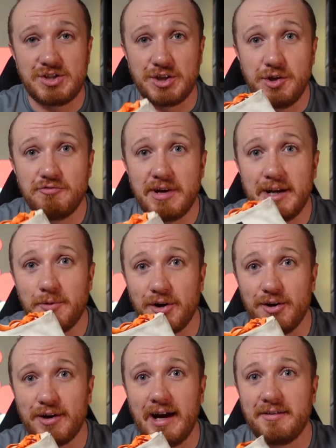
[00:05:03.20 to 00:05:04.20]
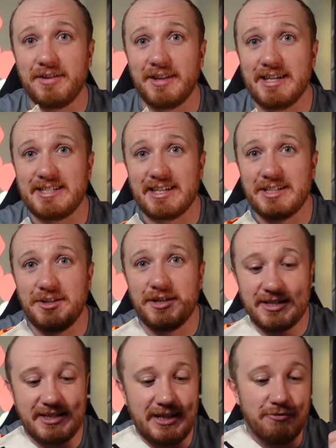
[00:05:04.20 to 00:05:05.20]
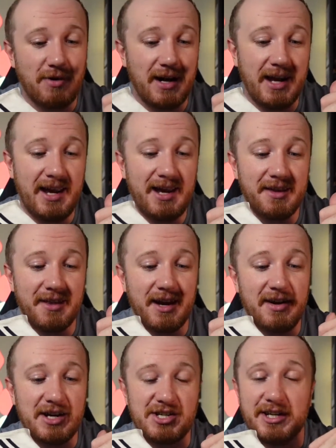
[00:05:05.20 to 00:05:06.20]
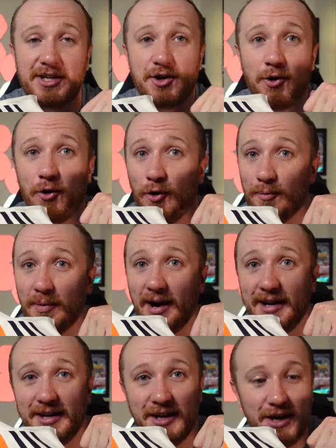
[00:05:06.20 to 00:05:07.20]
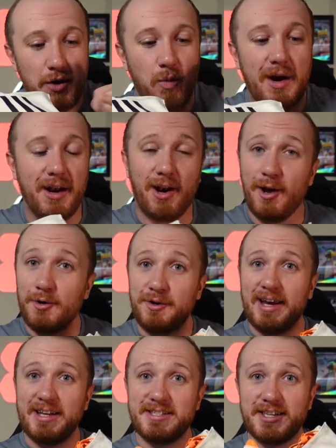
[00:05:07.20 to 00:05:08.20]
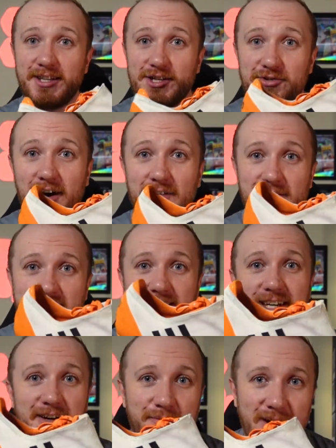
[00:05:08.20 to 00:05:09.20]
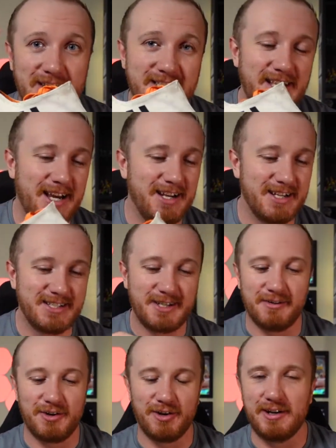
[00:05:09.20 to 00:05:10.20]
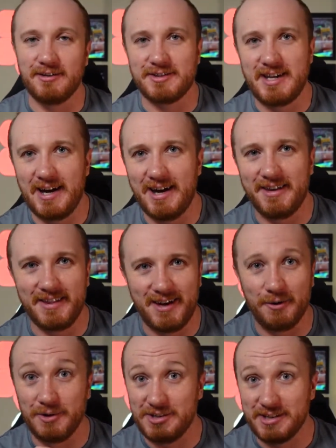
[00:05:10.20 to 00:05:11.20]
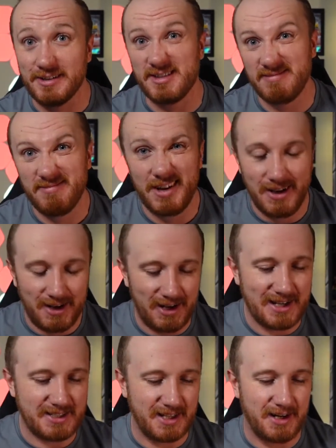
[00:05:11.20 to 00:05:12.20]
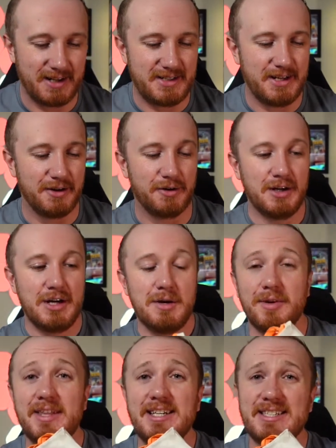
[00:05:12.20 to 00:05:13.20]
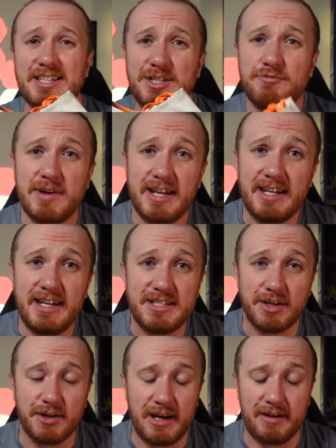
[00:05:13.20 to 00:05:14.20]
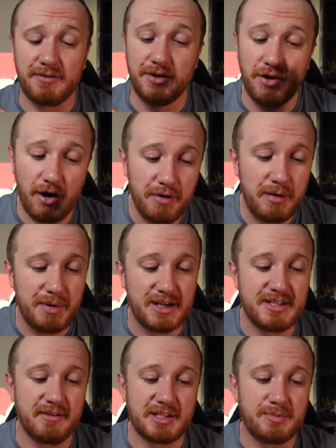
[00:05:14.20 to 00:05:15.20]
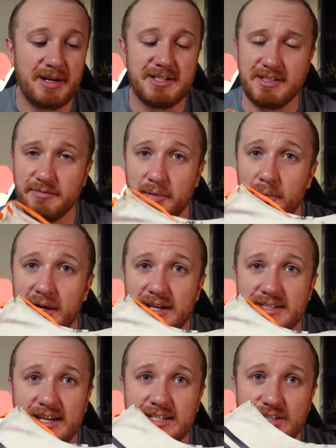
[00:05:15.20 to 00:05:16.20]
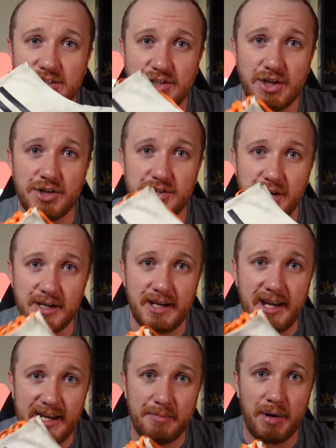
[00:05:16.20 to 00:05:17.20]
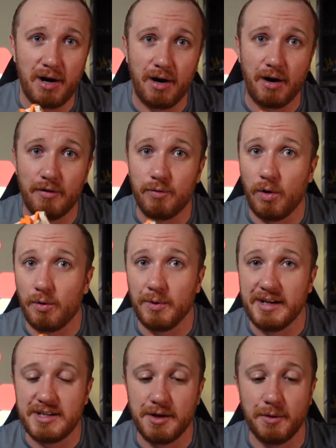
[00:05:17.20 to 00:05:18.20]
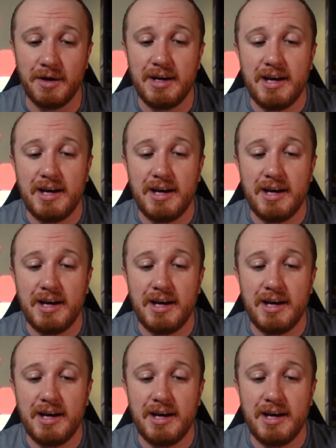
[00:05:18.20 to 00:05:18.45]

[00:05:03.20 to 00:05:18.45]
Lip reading: So you really want to look after these things. You can see right here that I actually caught mine when loading into the driver's seat of my sled, and so I've got a little tear there, which is less than ideal. But these things you really need to look after, not only because they're expensive, but because they're such a key part of what we do.